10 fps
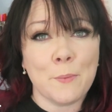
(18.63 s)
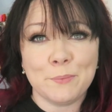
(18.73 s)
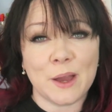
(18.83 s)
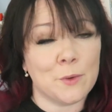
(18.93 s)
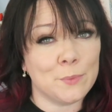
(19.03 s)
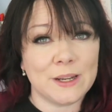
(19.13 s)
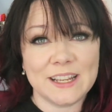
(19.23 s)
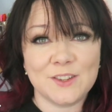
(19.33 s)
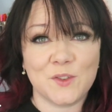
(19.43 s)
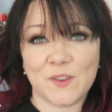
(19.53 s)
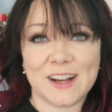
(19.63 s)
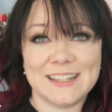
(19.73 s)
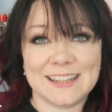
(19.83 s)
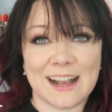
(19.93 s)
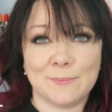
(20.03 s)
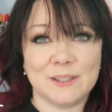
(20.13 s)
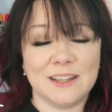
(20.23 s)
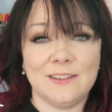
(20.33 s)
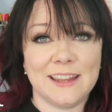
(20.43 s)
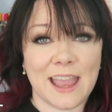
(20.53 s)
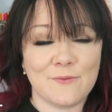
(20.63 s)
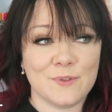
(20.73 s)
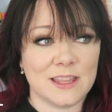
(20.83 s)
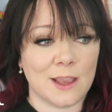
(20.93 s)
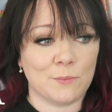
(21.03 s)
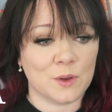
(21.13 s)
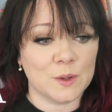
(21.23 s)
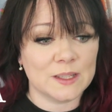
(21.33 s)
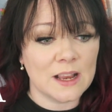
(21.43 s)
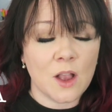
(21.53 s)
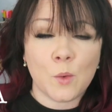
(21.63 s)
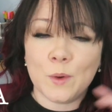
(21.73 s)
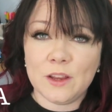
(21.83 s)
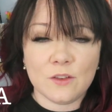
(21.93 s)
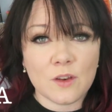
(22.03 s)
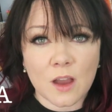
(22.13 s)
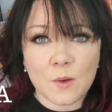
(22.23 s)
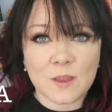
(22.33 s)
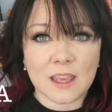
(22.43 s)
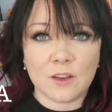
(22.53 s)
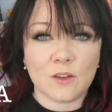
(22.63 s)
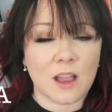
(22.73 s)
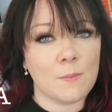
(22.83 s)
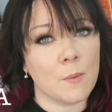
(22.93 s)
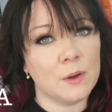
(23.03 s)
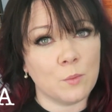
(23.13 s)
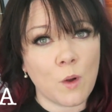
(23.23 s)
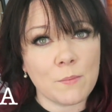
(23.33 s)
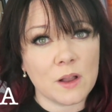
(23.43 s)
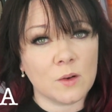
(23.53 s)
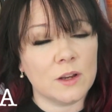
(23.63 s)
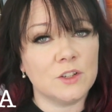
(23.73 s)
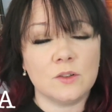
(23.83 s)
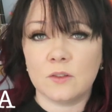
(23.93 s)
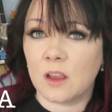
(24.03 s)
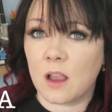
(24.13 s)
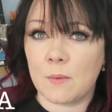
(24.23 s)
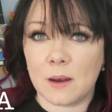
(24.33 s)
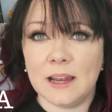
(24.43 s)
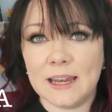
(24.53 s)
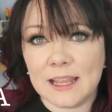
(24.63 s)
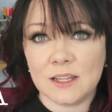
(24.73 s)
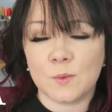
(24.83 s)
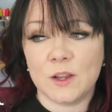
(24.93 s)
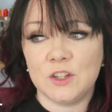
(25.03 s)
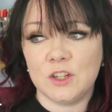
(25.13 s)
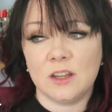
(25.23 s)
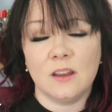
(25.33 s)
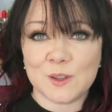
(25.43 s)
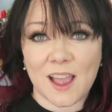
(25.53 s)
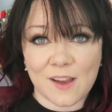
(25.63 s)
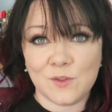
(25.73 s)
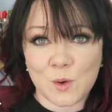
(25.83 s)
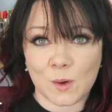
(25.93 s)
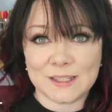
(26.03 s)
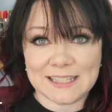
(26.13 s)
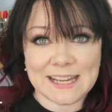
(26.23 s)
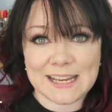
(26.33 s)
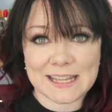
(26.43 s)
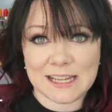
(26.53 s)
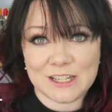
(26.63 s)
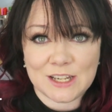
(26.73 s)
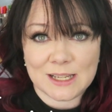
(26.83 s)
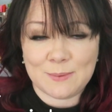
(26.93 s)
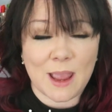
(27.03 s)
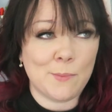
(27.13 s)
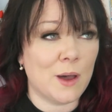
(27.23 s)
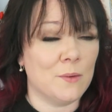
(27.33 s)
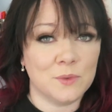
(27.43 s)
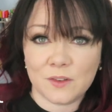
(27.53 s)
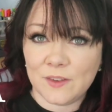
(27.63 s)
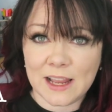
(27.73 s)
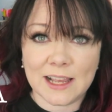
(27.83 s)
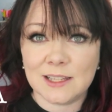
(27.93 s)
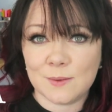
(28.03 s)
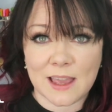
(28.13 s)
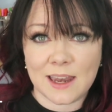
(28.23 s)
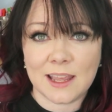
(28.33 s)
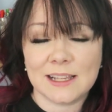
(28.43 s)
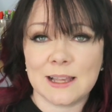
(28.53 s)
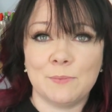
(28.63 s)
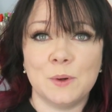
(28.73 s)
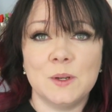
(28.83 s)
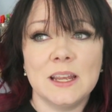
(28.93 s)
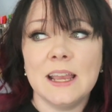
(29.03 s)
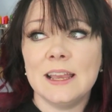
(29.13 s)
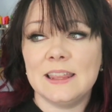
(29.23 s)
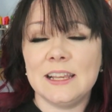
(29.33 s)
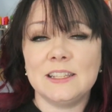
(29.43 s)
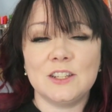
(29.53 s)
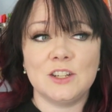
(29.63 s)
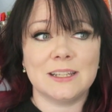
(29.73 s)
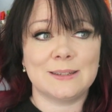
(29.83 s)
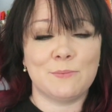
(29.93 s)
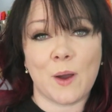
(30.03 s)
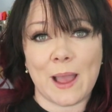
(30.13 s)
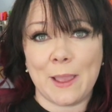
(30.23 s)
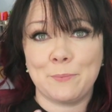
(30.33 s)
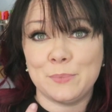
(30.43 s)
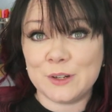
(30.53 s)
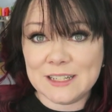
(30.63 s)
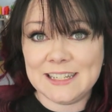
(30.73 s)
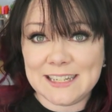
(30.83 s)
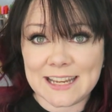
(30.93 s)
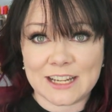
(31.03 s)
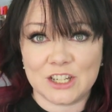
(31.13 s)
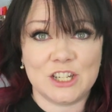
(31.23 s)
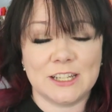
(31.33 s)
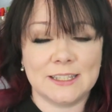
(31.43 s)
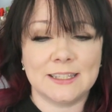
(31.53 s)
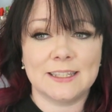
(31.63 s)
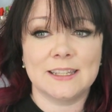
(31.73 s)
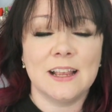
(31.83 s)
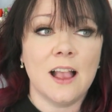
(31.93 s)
But please revise absolutely everything because we know that it could come up in a one mark question or could come up in a linked question because I have not seen this year's paper. I'm not affiliated with any exam board. These are just my predictions.